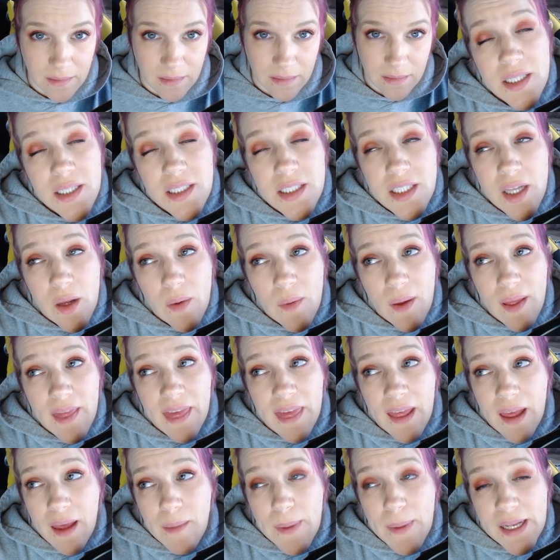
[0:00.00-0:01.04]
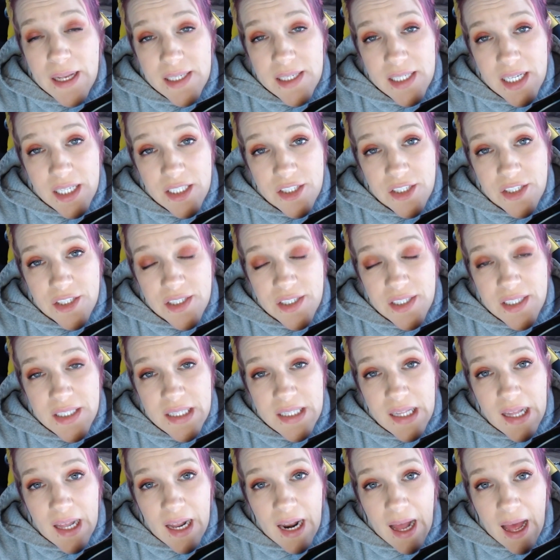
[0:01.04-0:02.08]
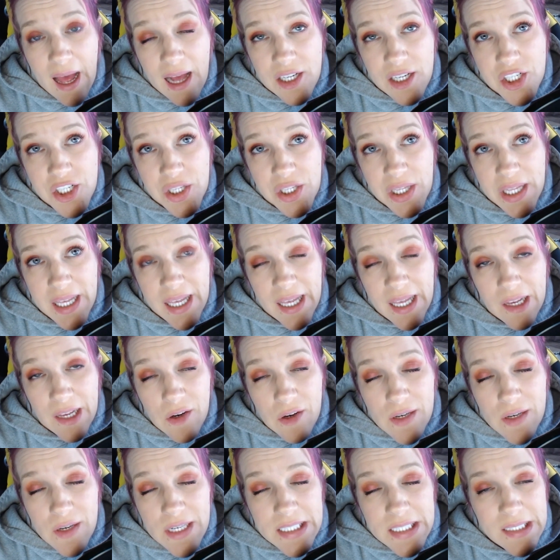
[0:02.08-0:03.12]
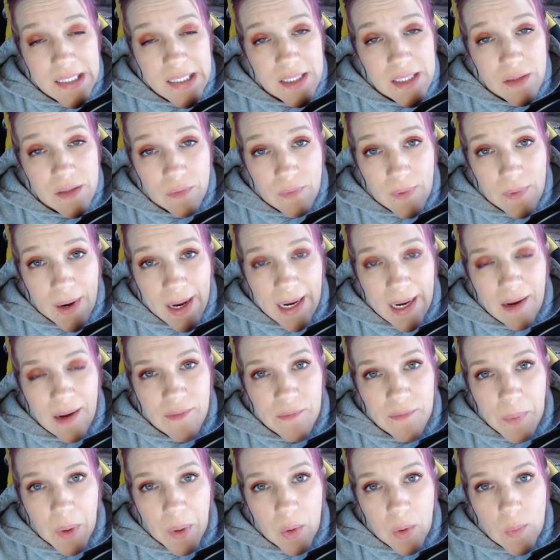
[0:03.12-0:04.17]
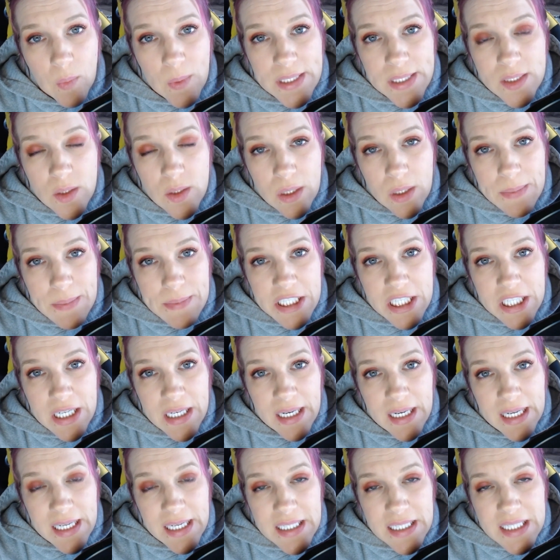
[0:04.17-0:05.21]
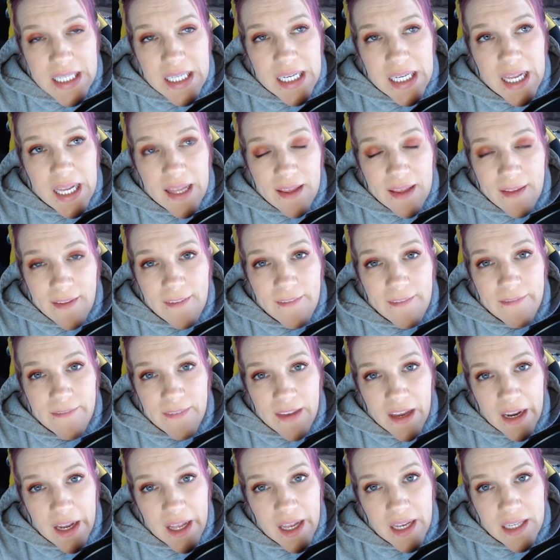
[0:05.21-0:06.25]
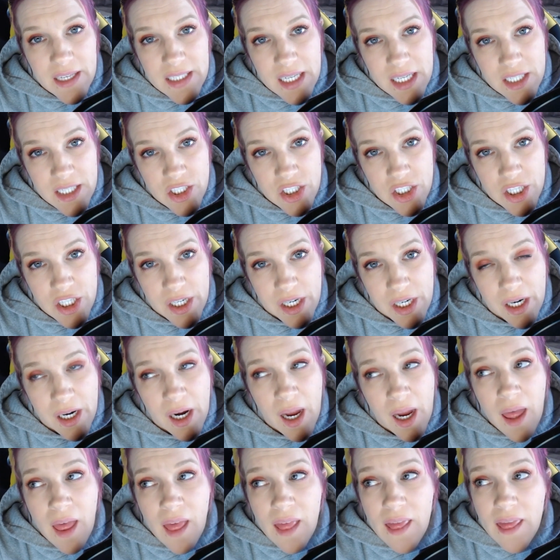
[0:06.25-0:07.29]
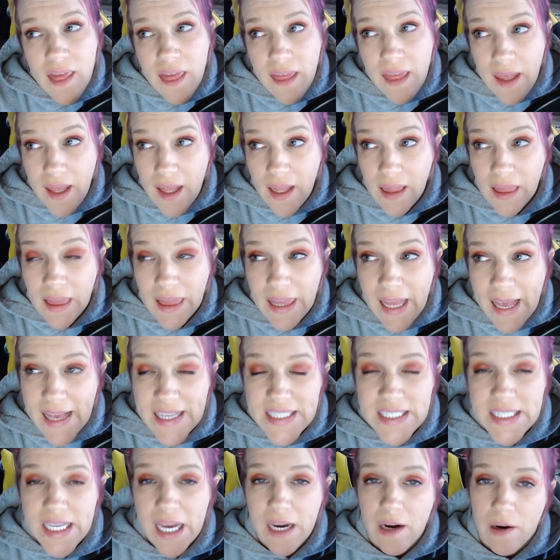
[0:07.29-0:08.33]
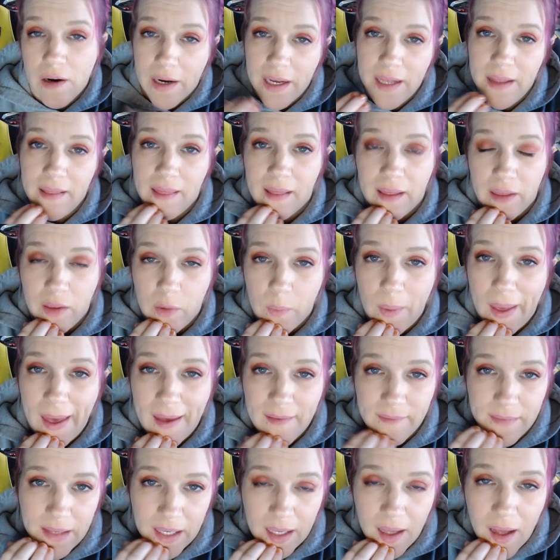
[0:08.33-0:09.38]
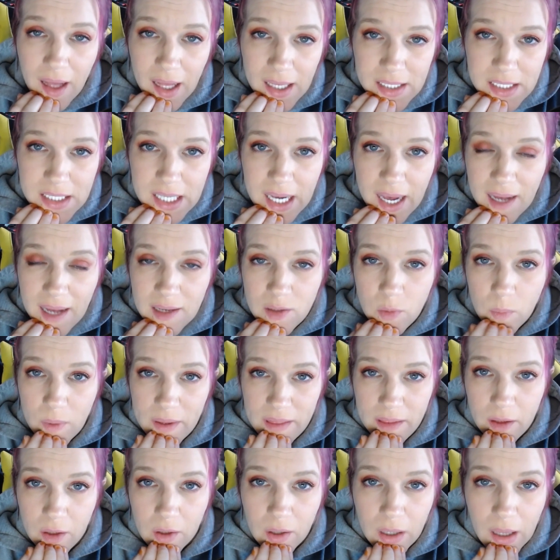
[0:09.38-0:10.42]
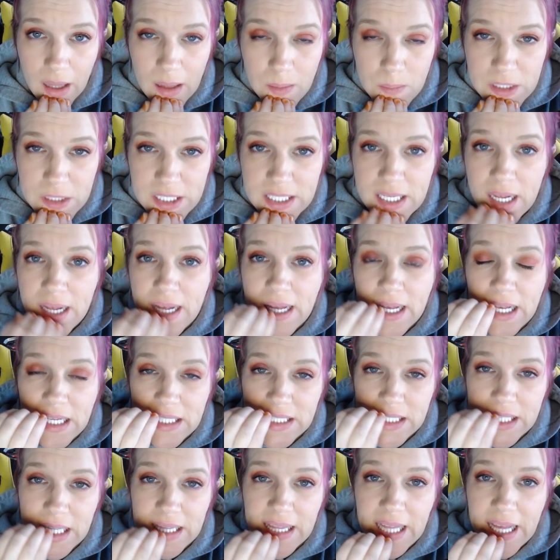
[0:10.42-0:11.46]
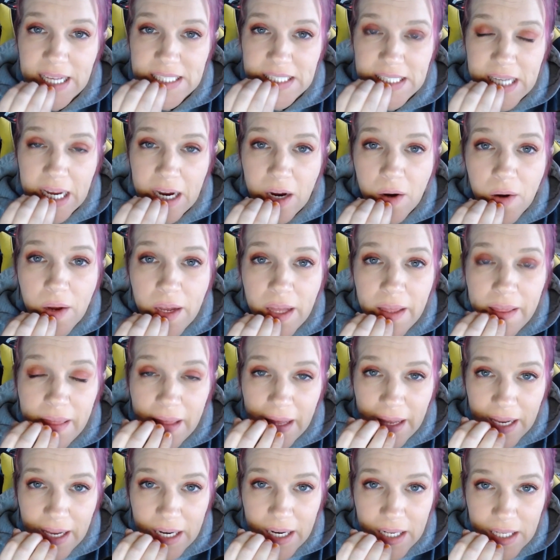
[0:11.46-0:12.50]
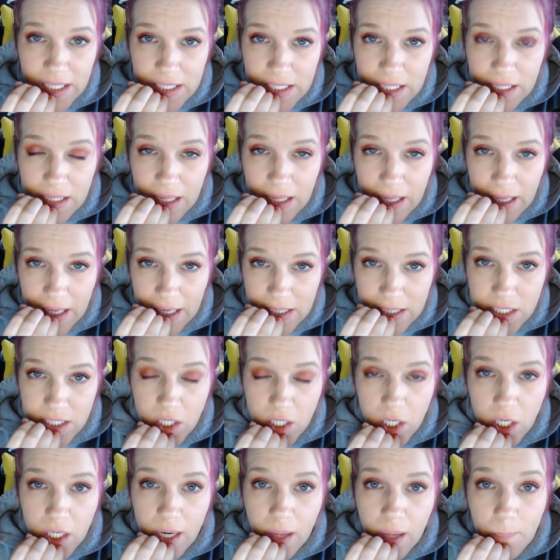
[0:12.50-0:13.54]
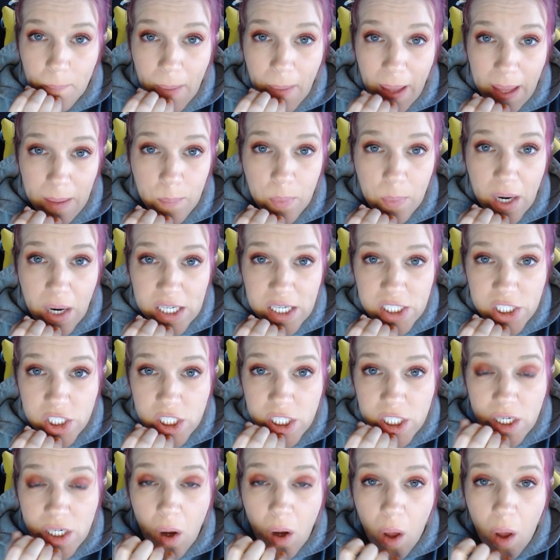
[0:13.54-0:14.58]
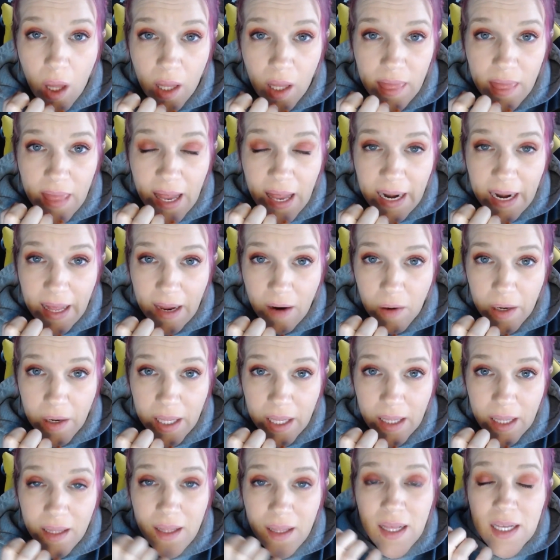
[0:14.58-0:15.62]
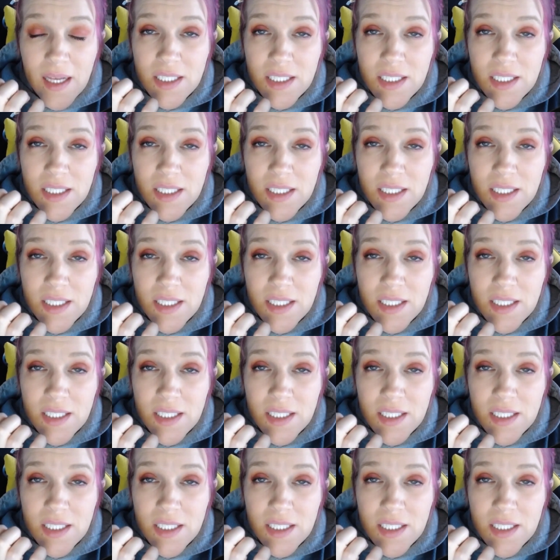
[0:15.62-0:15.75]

So a thing about dentures that actually increases the rate of bone resorption is an ill-fitting denture. The less area that you have in contact with your gums is the less area that can exert a bite pressure on that area.